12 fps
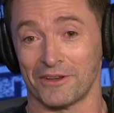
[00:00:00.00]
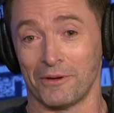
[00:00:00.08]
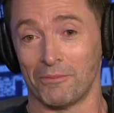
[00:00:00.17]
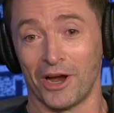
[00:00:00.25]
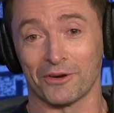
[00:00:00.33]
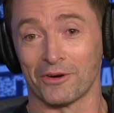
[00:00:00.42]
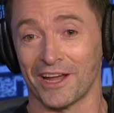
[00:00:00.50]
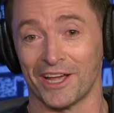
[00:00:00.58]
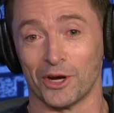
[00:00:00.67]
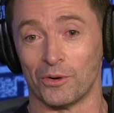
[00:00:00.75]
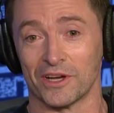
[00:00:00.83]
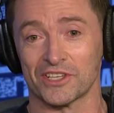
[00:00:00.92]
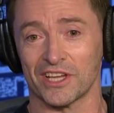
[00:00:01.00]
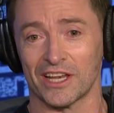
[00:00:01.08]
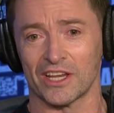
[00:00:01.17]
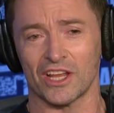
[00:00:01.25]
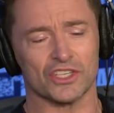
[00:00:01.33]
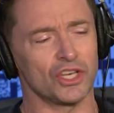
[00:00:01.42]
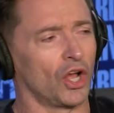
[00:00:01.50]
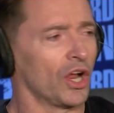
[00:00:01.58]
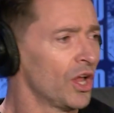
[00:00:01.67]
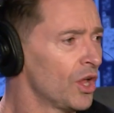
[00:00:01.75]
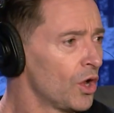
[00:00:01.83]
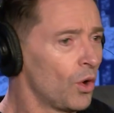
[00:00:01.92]
Uh, Michael Caine always said. He goes,
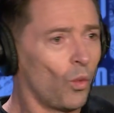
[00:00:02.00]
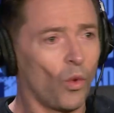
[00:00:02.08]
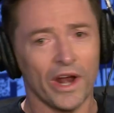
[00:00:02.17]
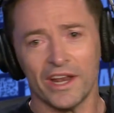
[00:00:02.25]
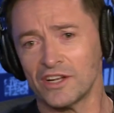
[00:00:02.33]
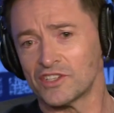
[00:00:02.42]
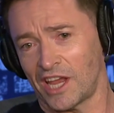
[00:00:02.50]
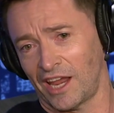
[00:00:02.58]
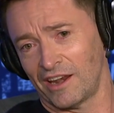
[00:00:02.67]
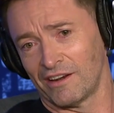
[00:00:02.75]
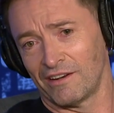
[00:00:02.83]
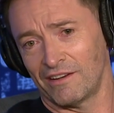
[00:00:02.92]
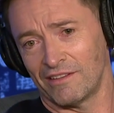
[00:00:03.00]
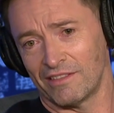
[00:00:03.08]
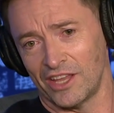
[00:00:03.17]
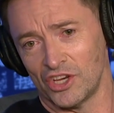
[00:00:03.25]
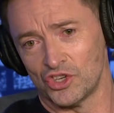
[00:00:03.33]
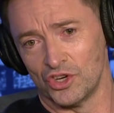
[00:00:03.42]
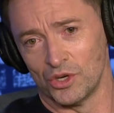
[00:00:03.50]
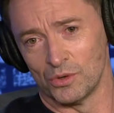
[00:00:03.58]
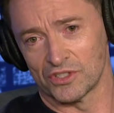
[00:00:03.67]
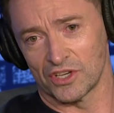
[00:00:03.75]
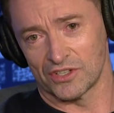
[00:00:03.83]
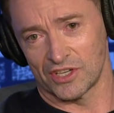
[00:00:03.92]
look one in 10 things you
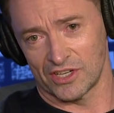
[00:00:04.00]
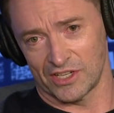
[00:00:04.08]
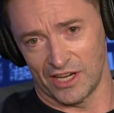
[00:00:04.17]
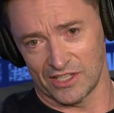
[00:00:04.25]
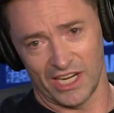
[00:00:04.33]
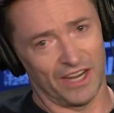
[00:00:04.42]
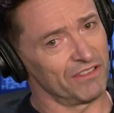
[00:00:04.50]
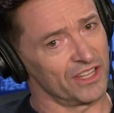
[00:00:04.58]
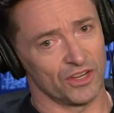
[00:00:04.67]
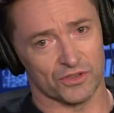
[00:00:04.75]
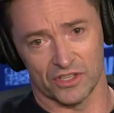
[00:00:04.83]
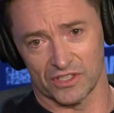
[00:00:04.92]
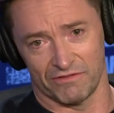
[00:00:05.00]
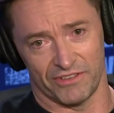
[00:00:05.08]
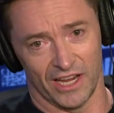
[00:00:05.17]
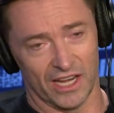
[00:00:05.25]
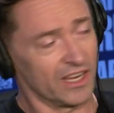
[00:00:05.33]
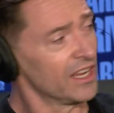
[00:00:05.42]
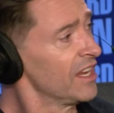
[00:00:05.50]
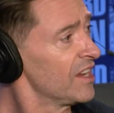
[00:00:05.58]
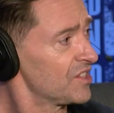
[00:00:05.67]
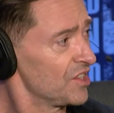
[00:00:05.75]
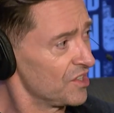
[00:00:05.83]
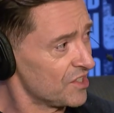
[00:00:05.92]
do is a success. Everything else is a failure.
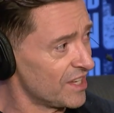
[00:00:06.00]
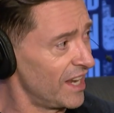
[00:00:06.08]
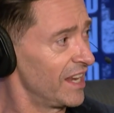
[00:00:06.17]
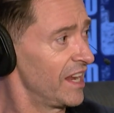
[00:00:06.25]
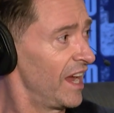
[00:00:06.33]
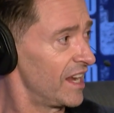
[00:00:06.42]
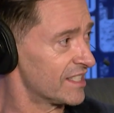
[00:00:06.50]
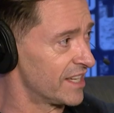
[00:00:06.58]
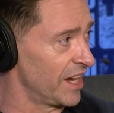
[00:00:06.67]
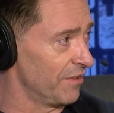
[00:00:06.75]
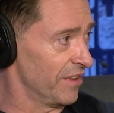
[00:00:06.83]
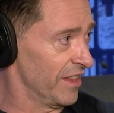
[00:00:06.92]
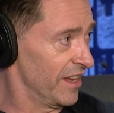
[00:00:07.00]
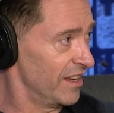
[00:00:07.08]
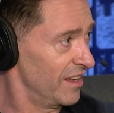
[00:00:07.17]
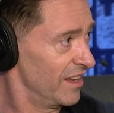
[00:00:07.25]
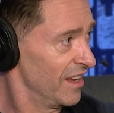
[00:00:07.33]
So just say yes to everything.